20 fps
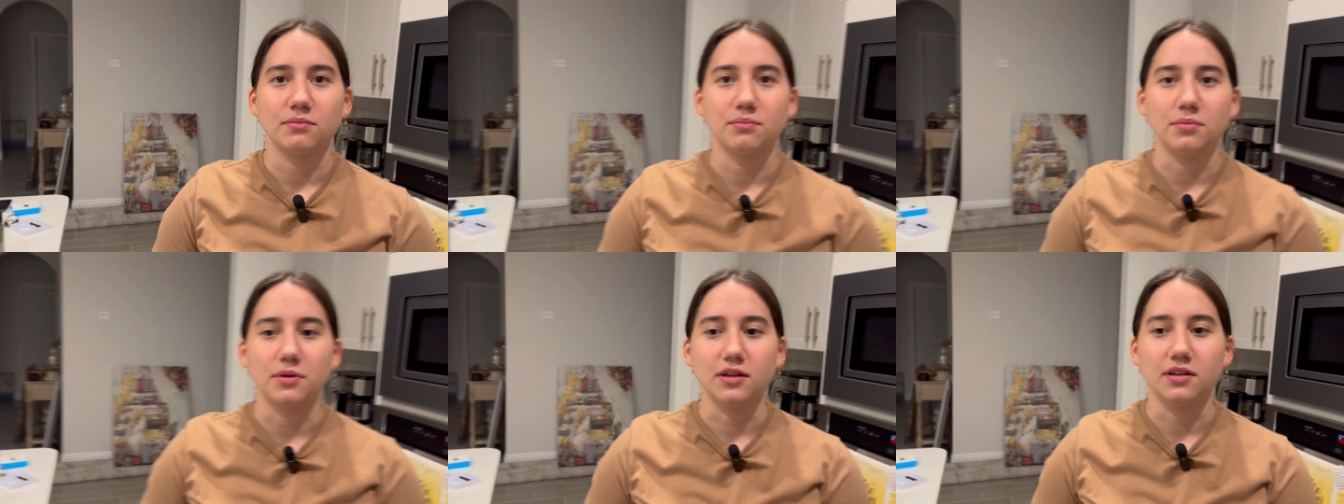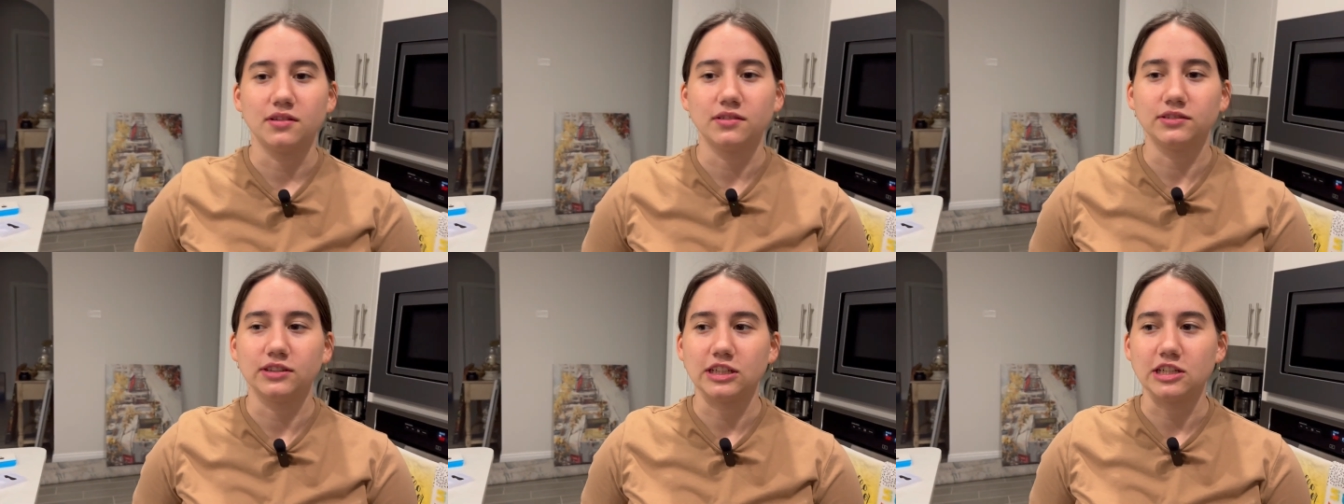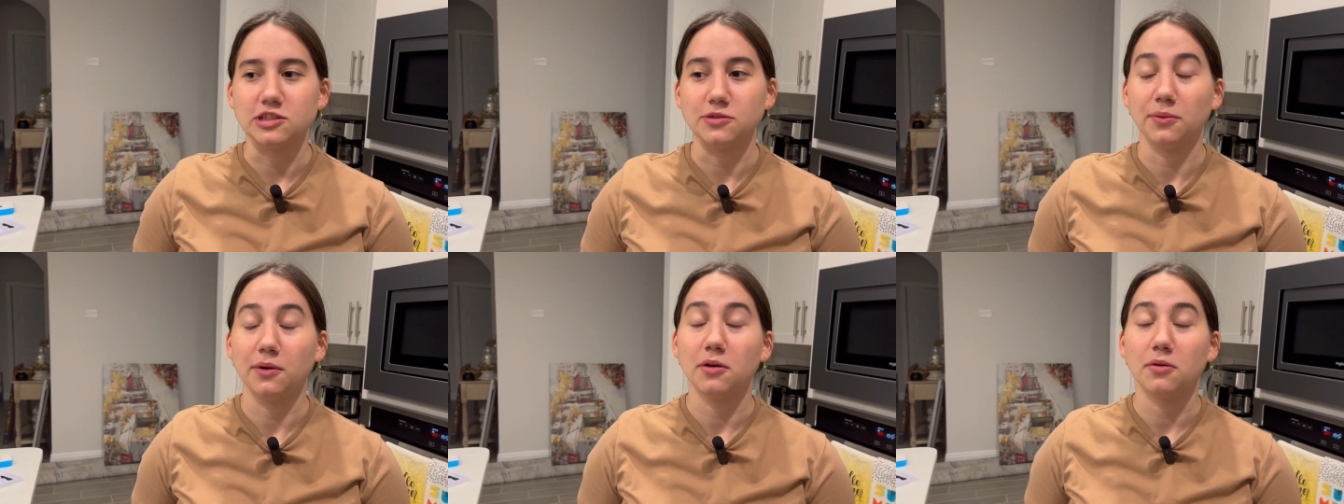But
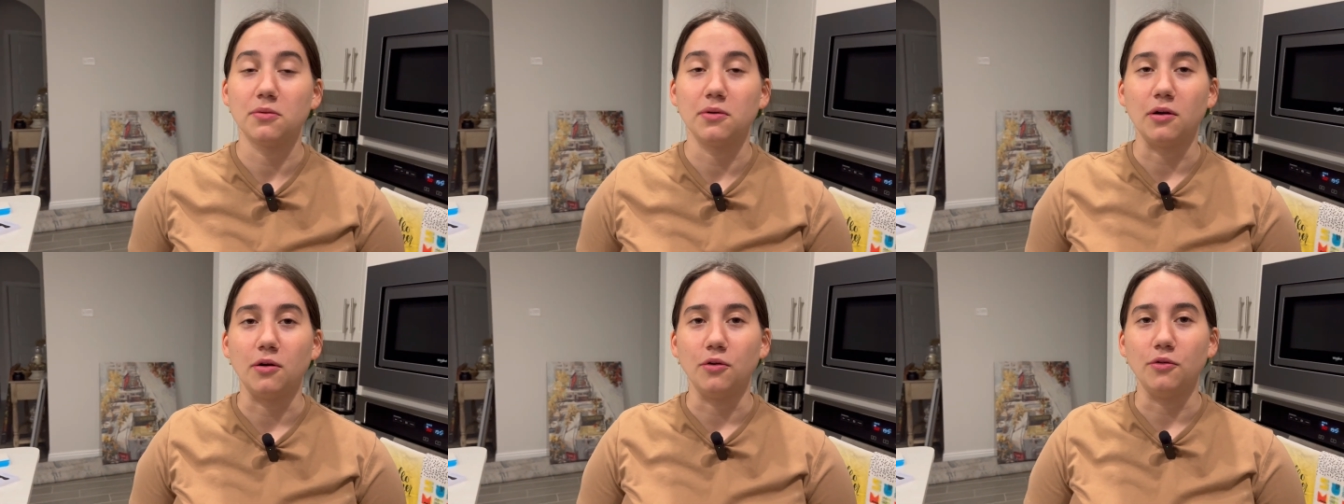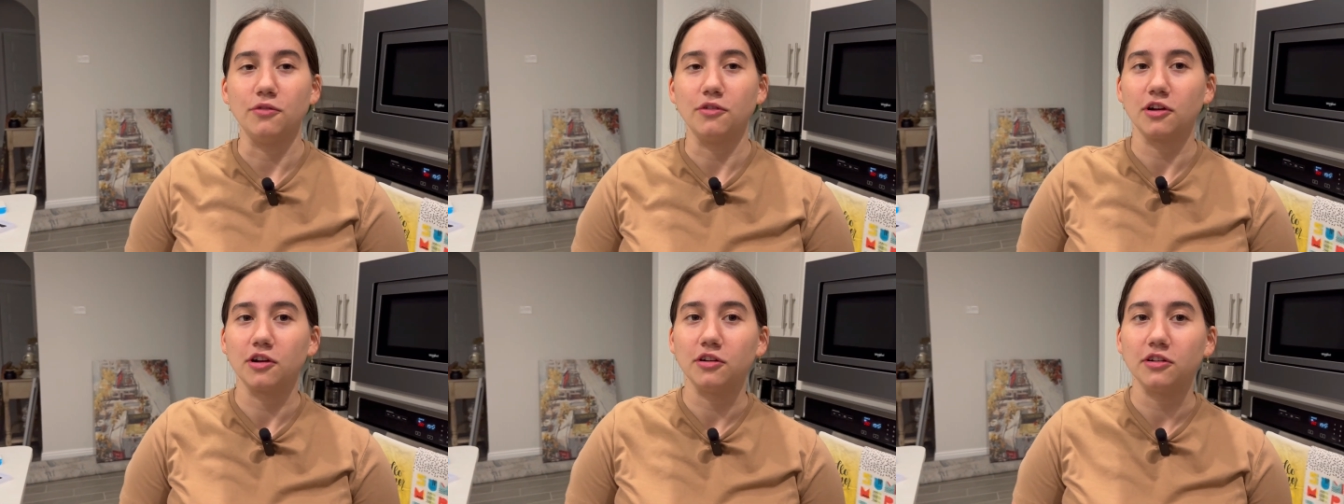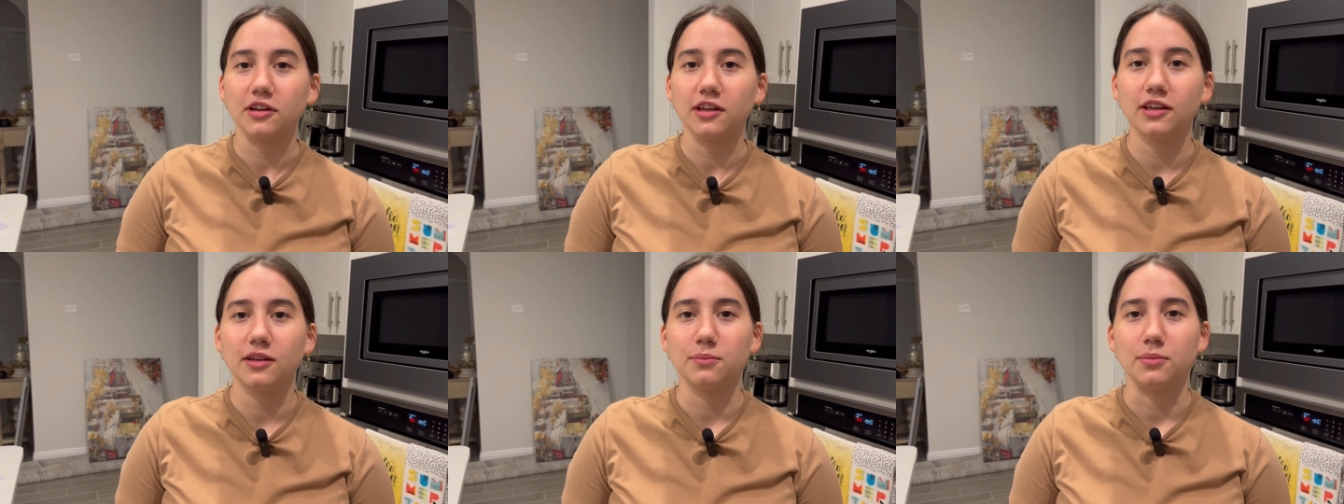because we don't want to
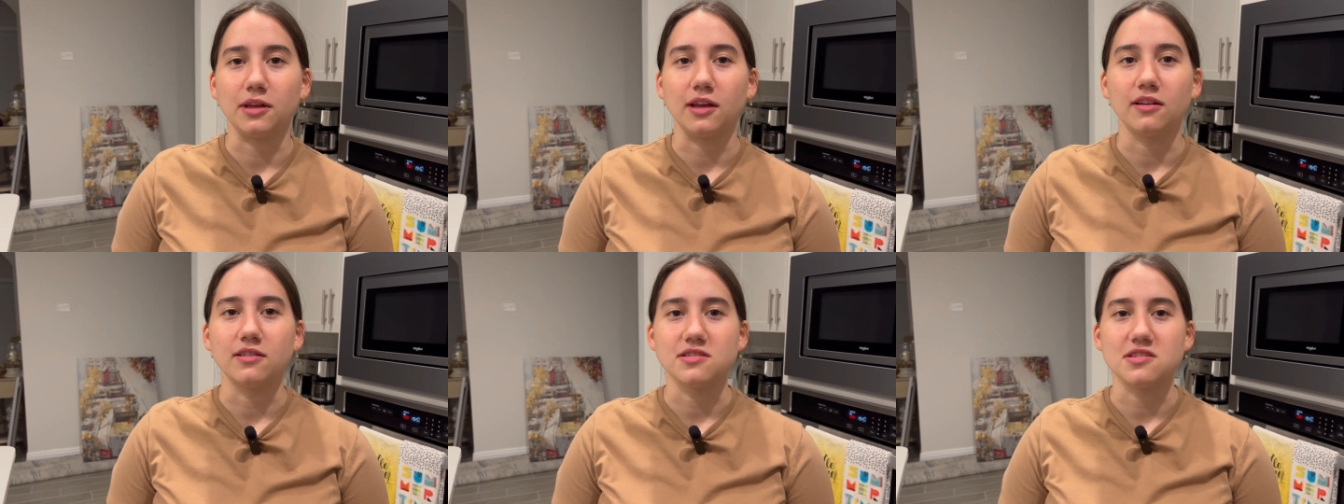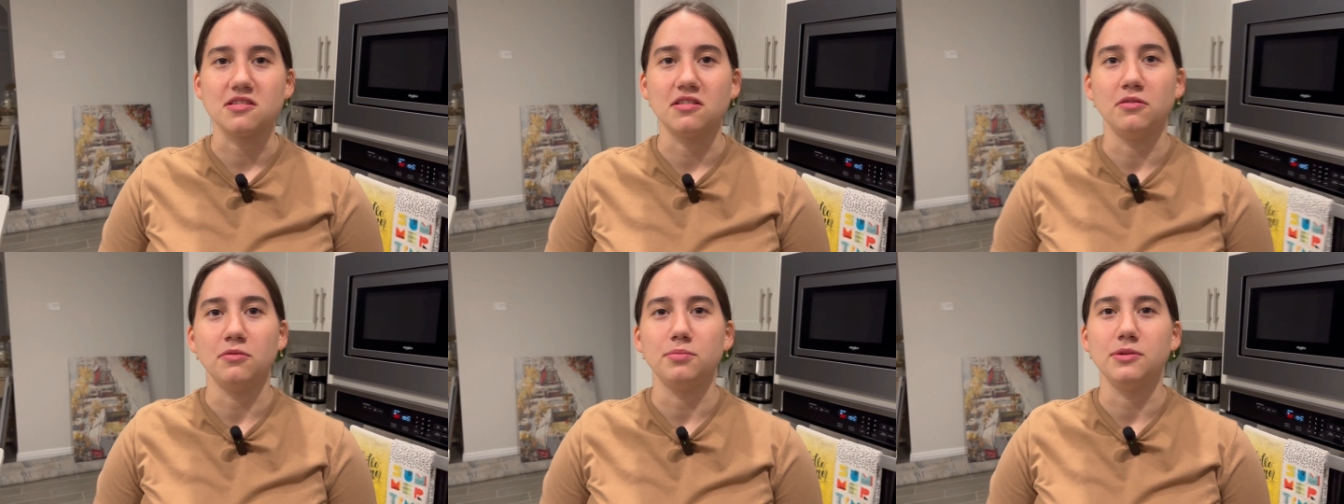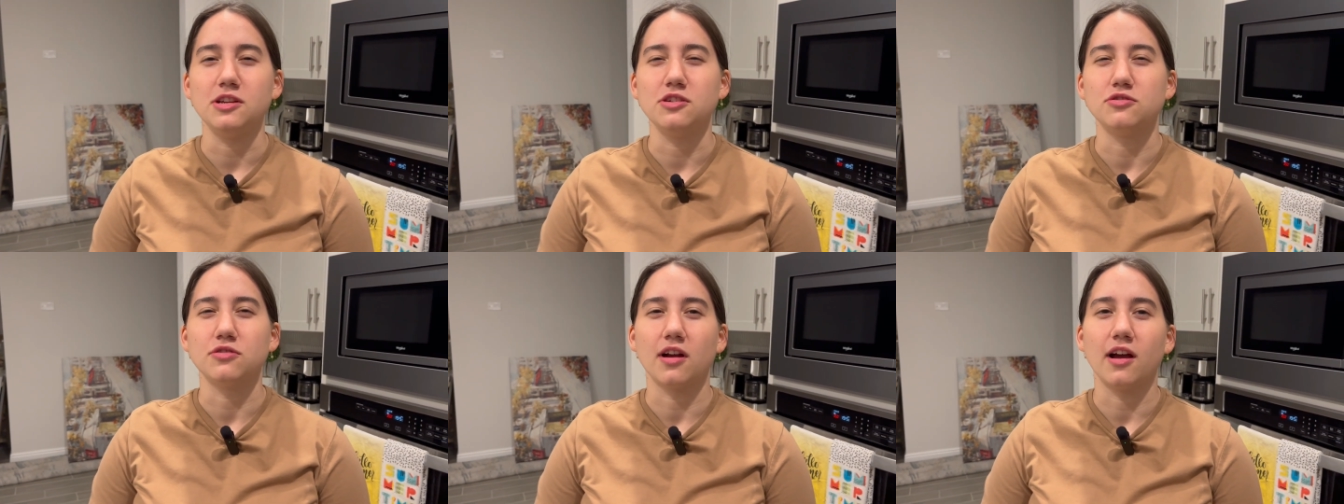overcook it because it'll
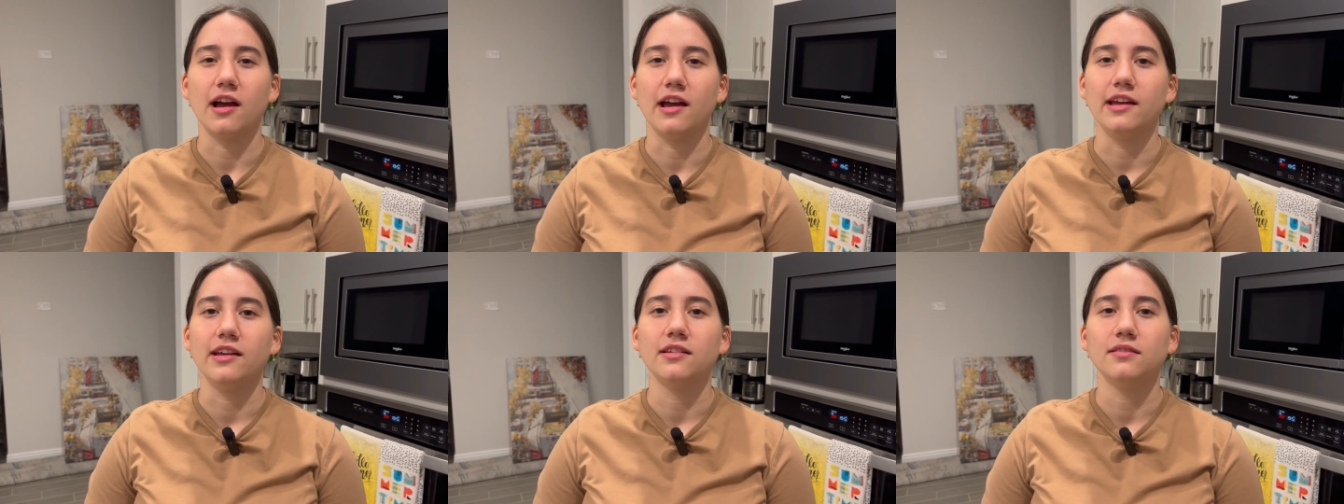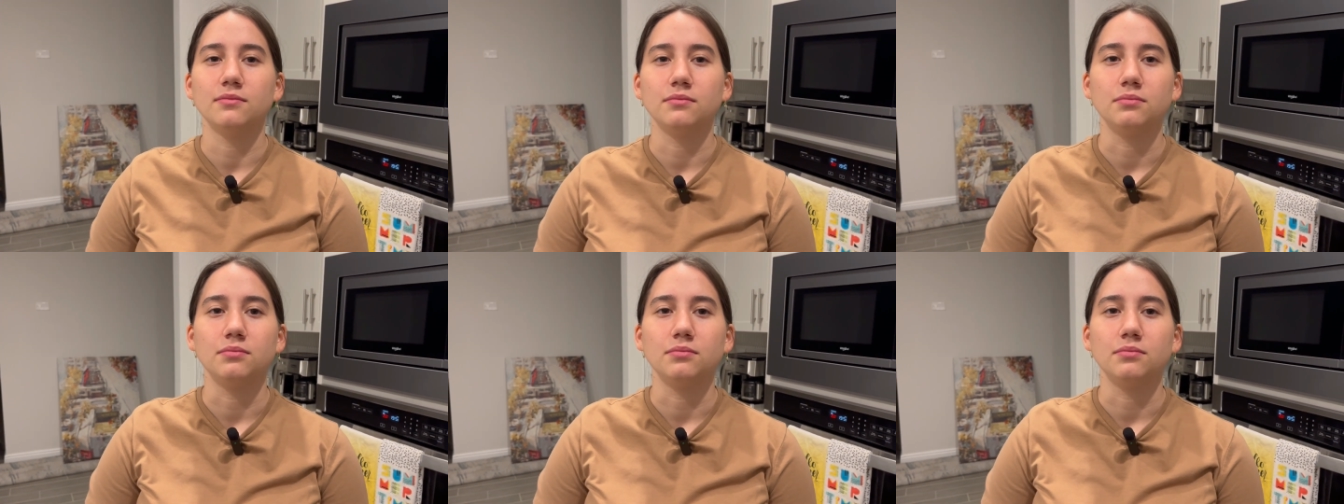be dry.